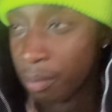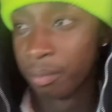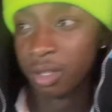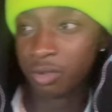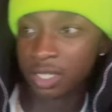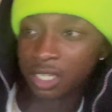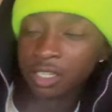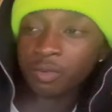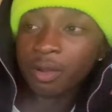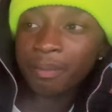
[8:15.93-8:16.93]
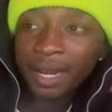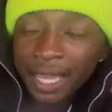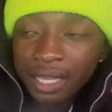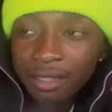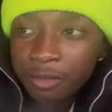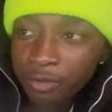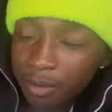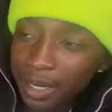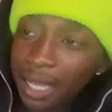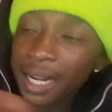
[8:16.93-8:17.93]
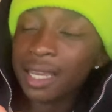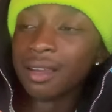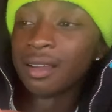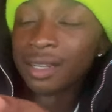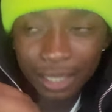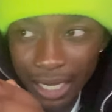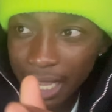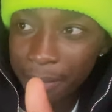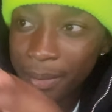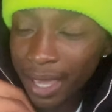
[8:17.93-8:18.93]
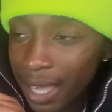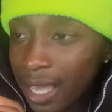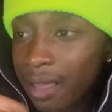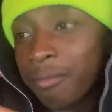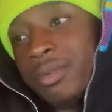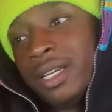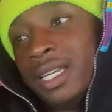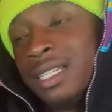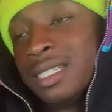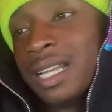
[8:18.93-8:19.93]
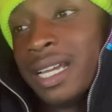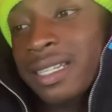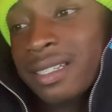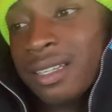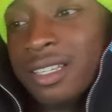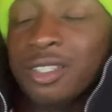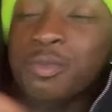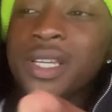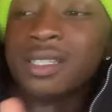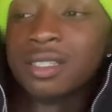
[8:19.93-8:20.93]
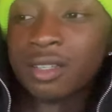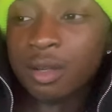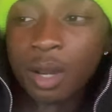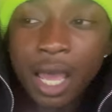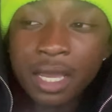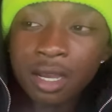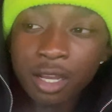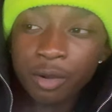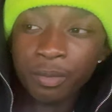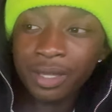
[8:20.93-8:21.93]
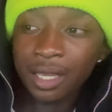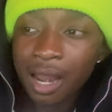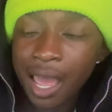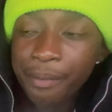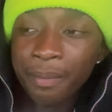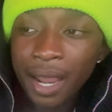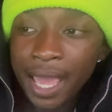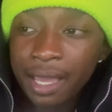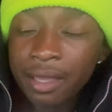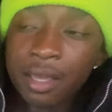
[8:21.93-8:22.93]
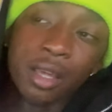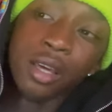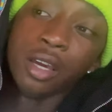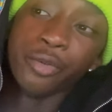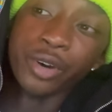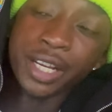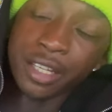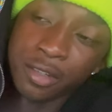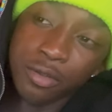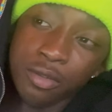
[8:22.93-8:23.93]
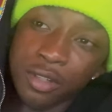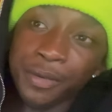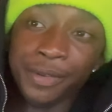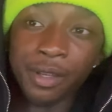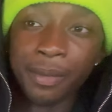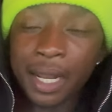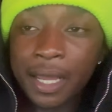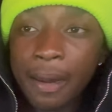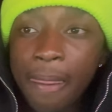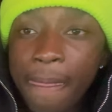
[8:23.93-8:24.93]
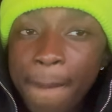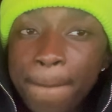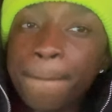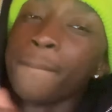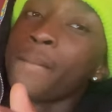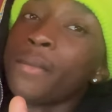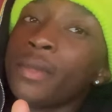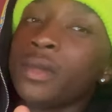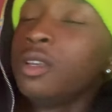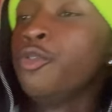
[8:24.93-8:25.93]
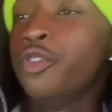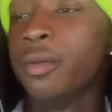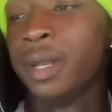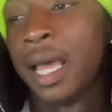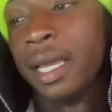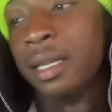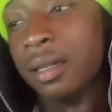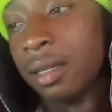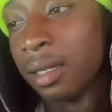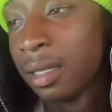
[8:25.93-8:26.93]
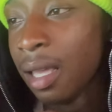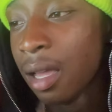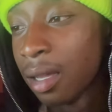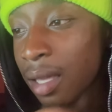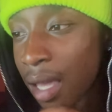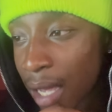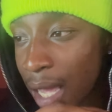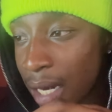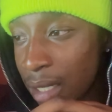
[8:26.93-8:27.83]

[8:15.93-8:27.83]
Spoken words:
blue jeans with black, you feel me? That ain't bad, but it's like, it's missing something. Like, it could have been like black and red shoes, you feel me? Like, you feel me? Like, y'all gotta